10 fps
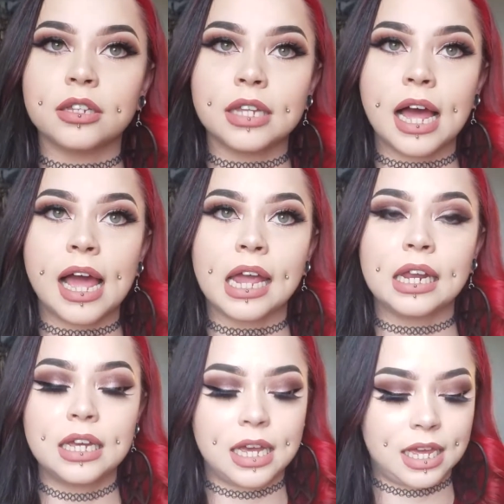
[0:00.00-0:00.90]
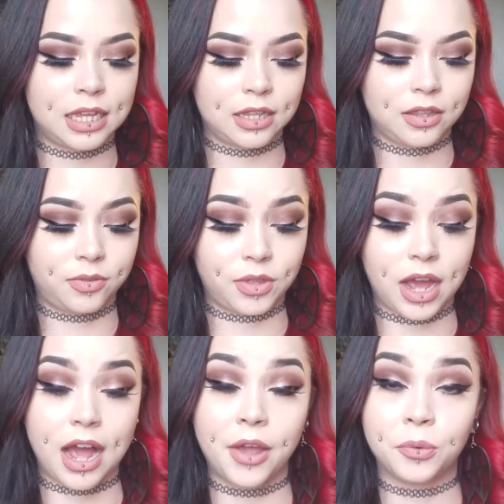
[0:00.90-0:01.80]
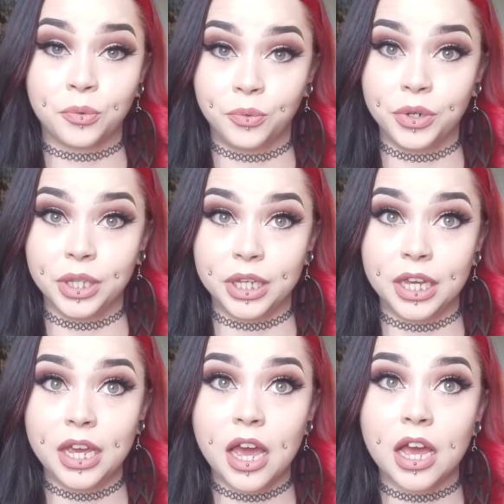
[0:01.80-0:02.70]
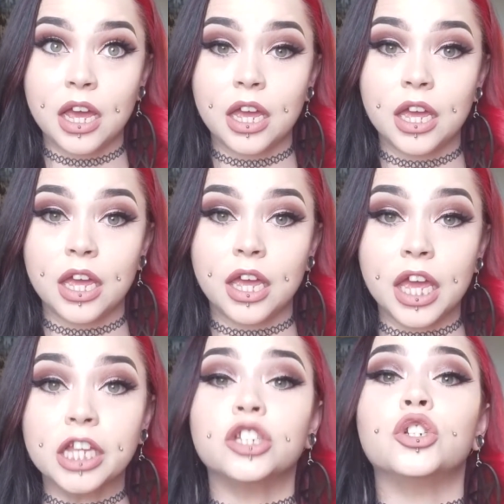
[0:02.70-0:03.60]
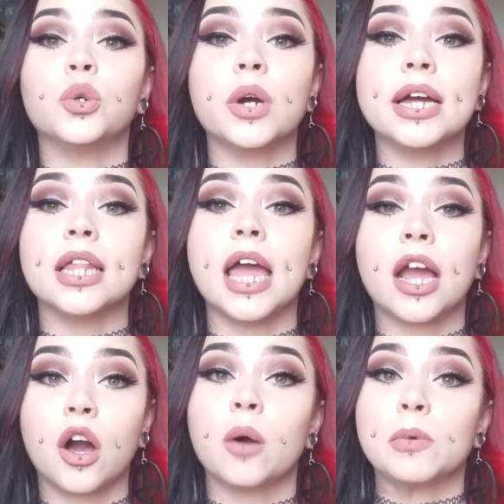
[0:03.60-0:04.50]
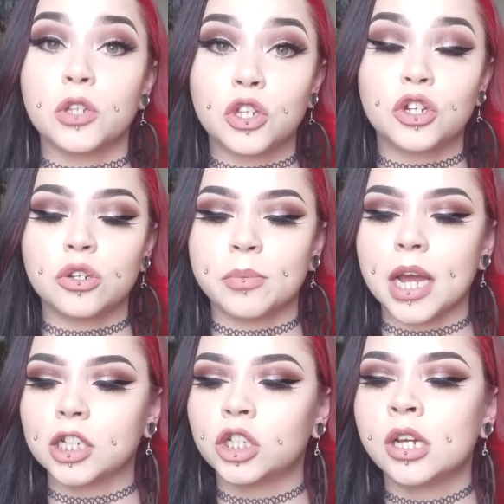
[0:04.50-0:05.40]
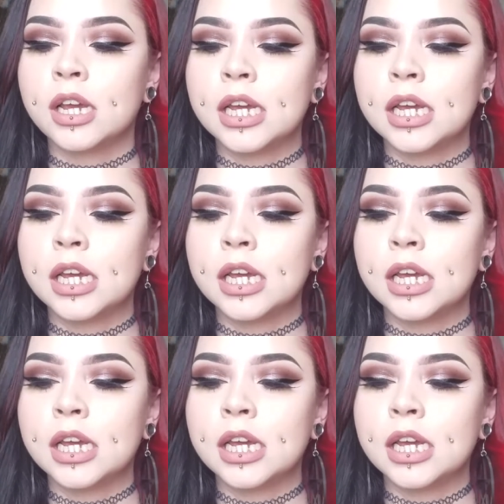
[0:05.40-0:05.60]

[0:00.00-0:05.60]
line that I really enjoy, like, almost too much.